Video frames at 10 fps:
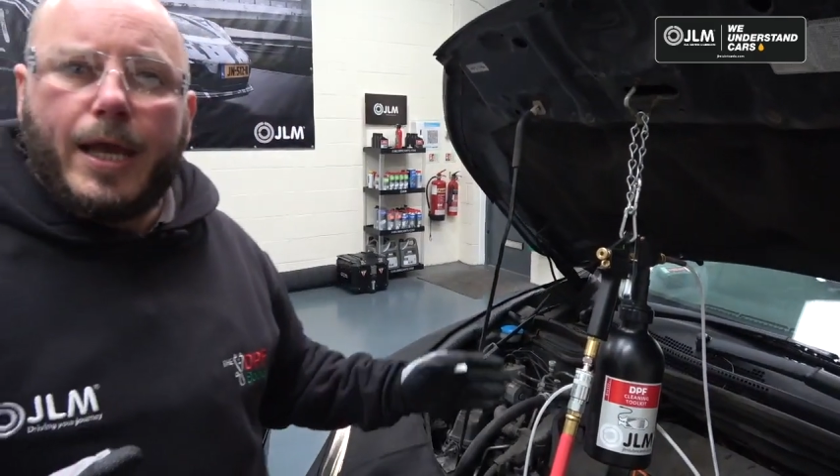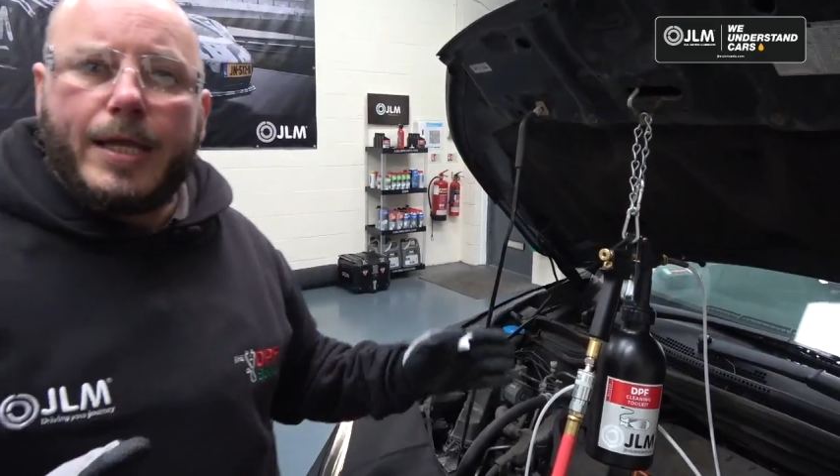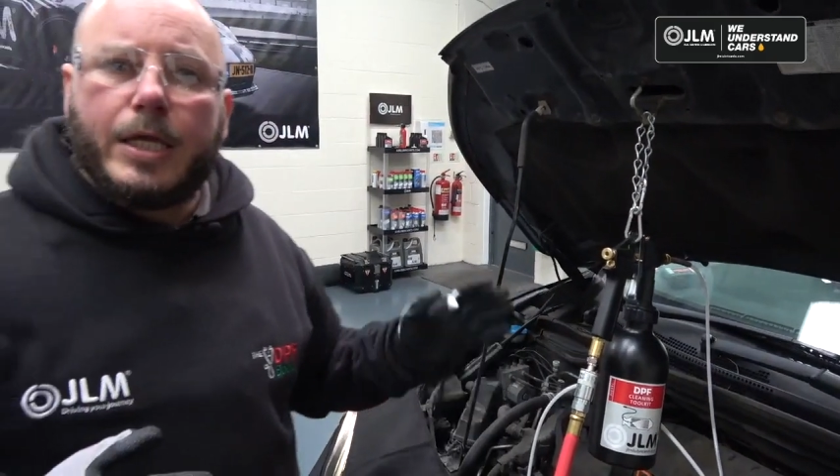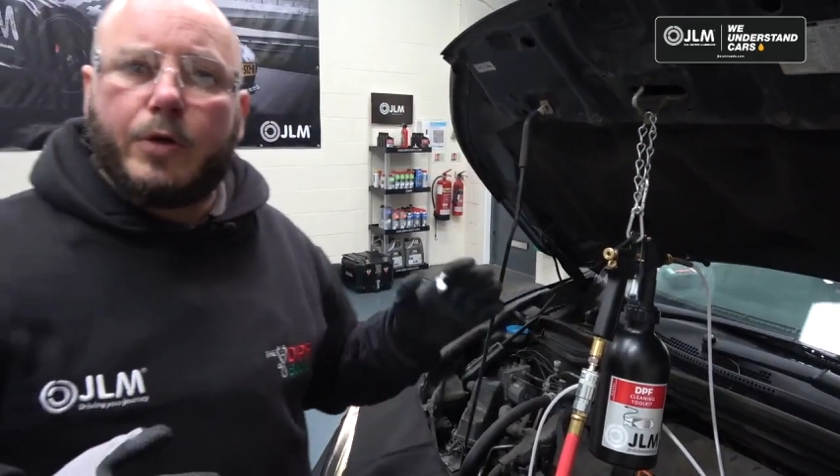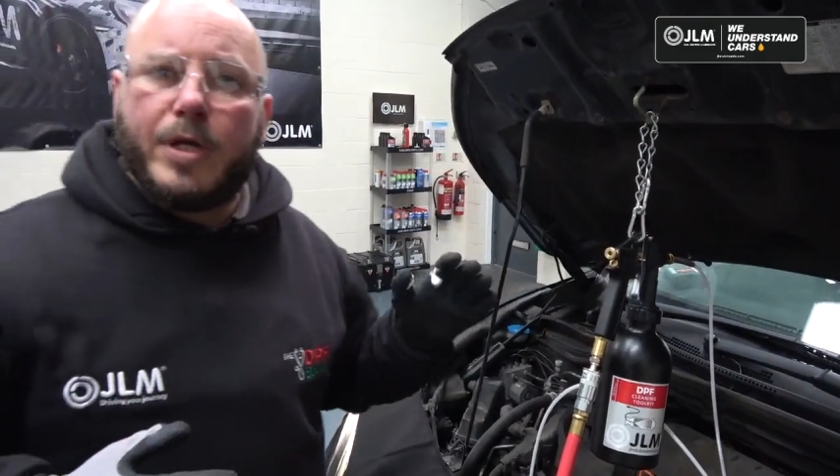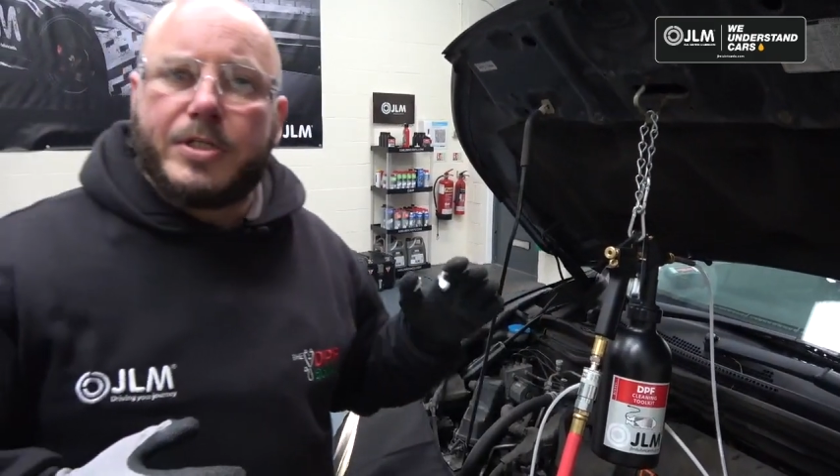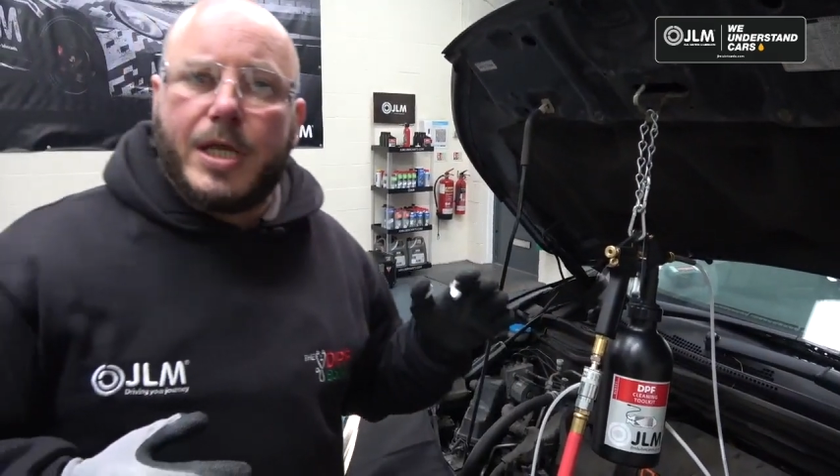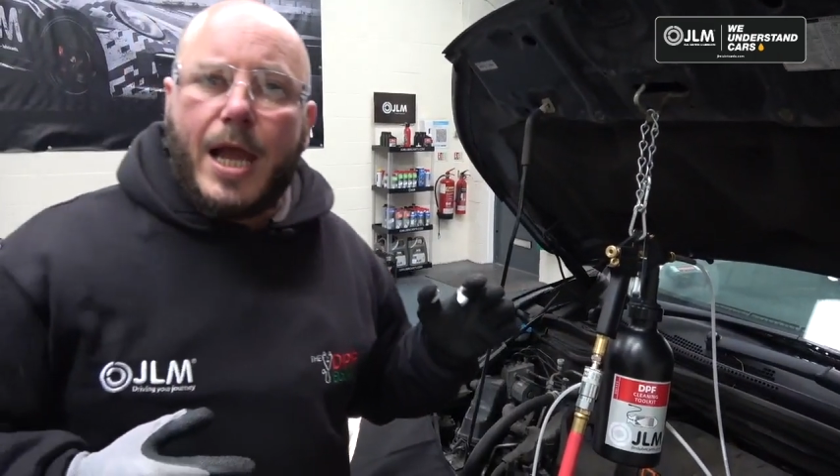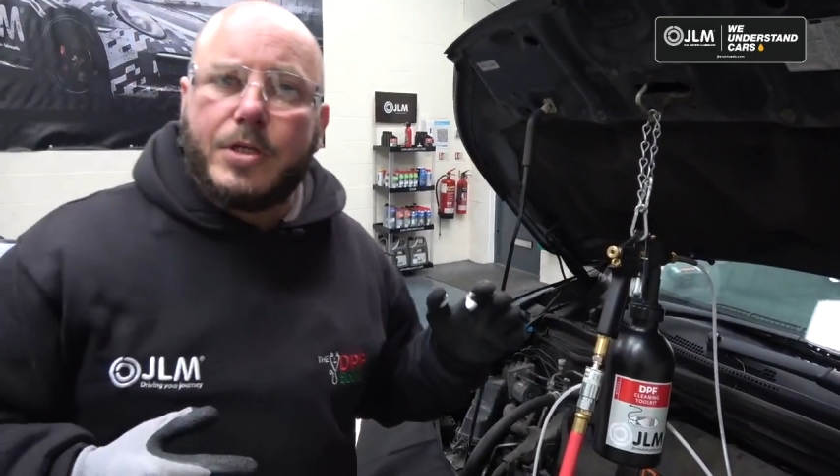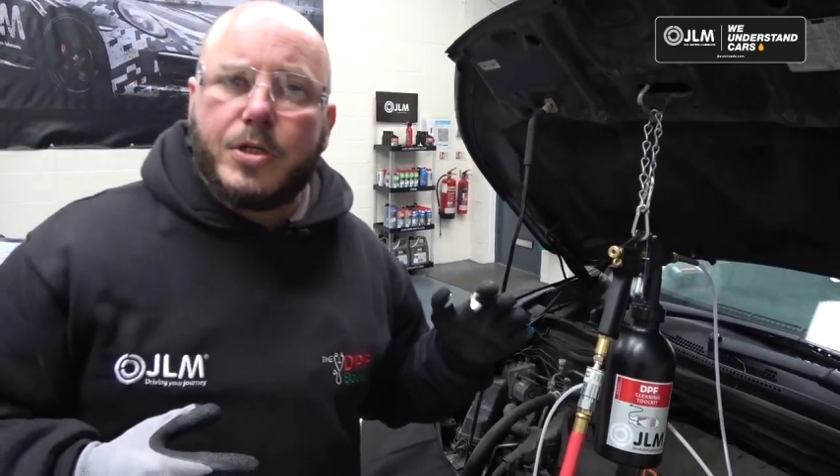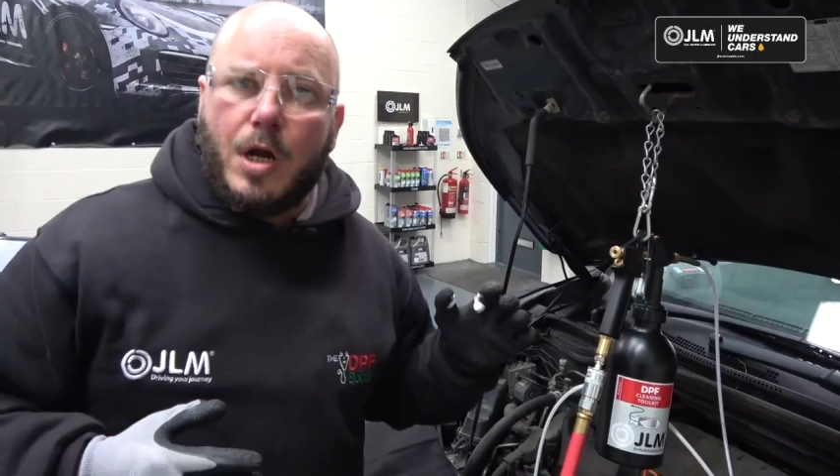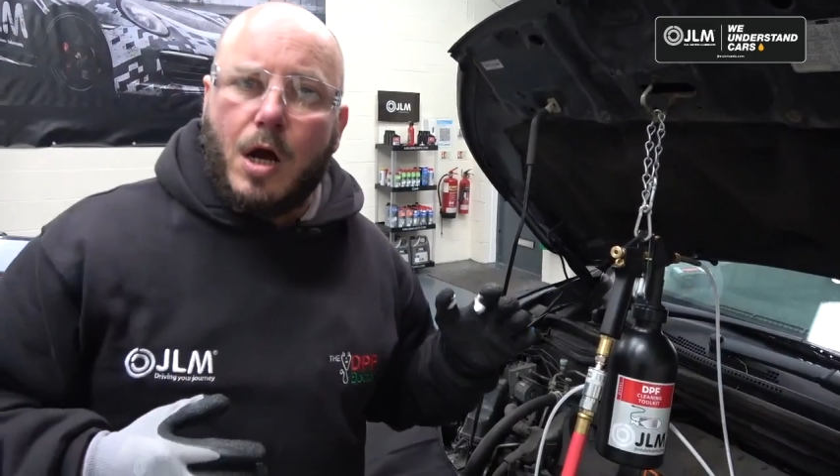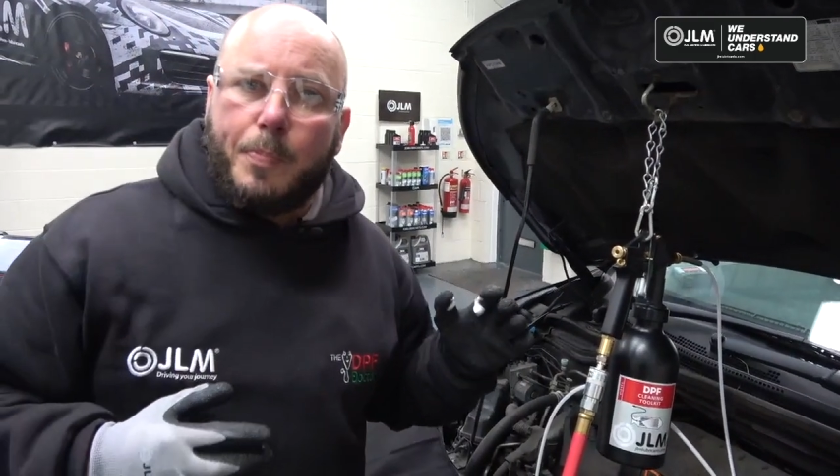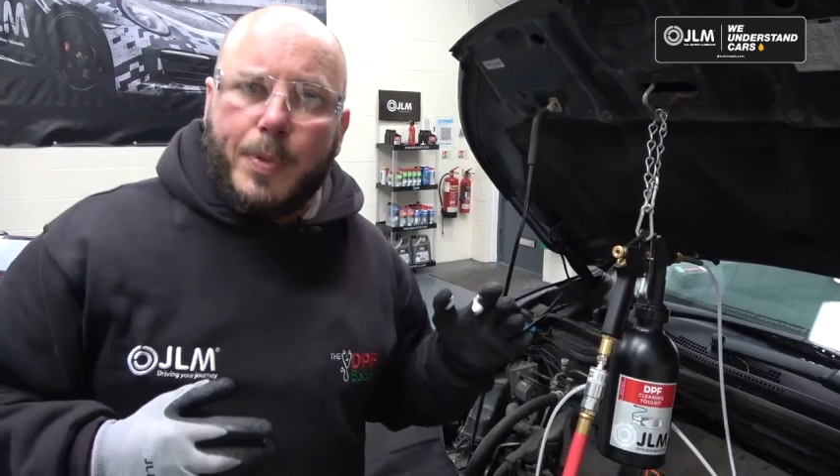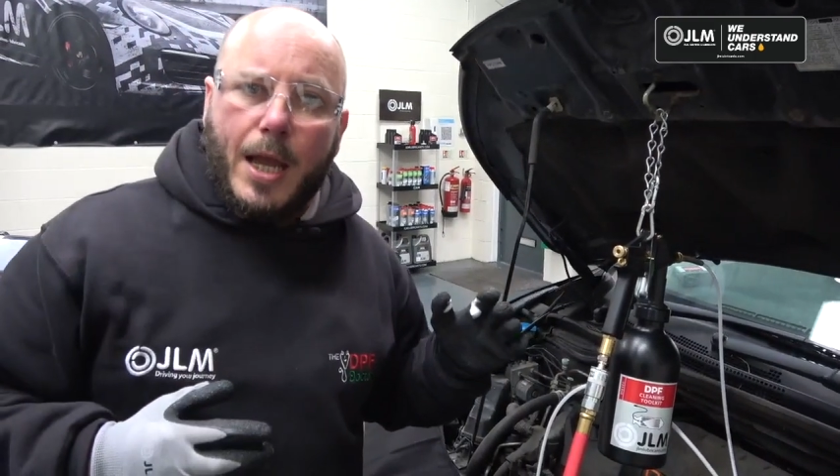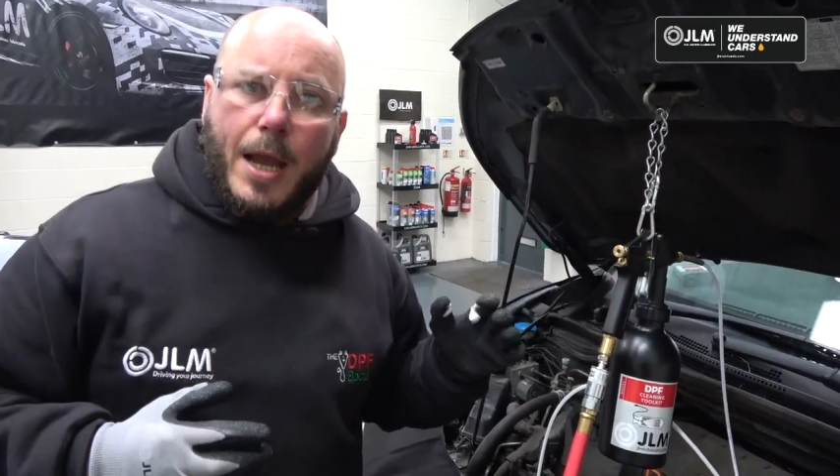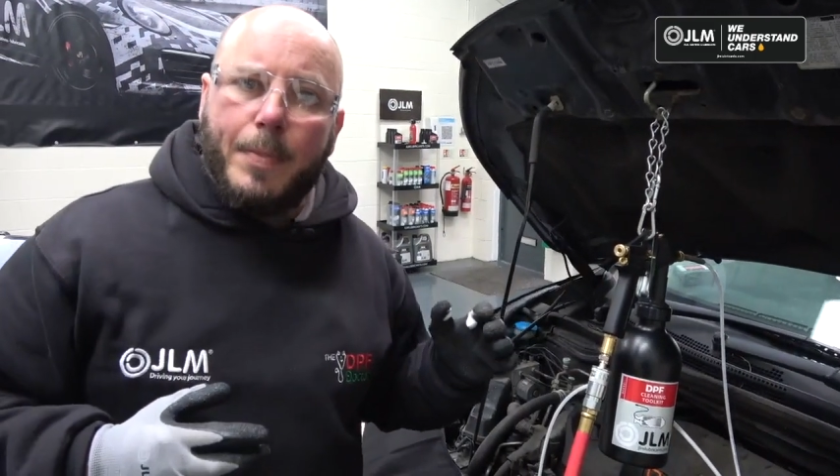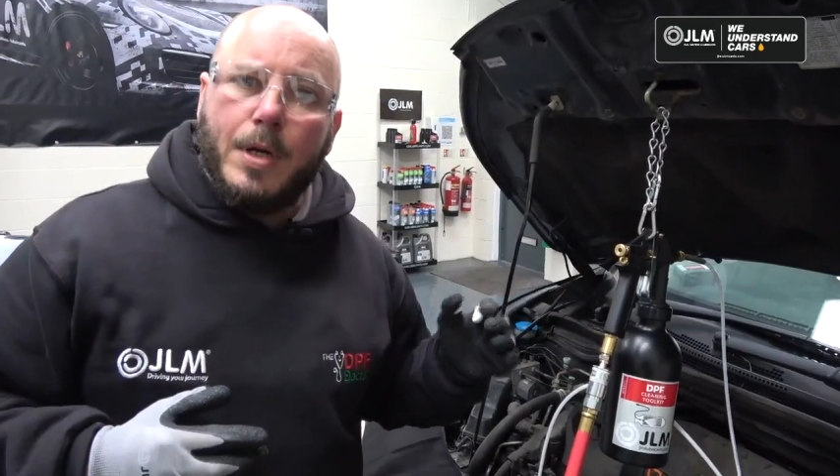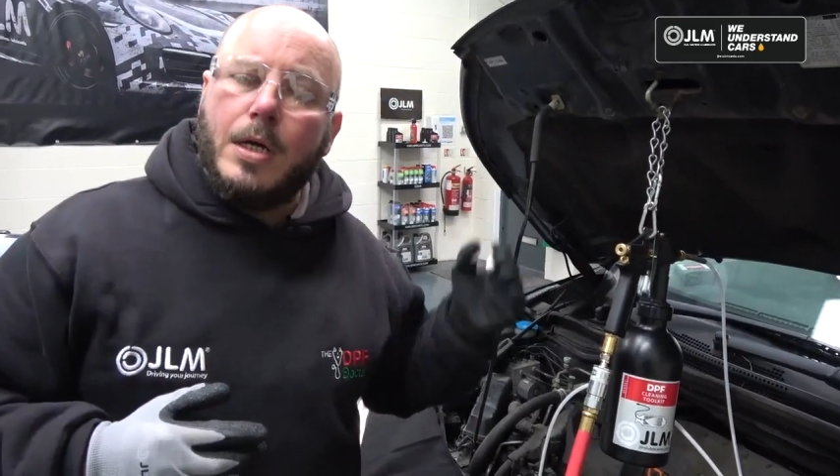increase the engine RPM.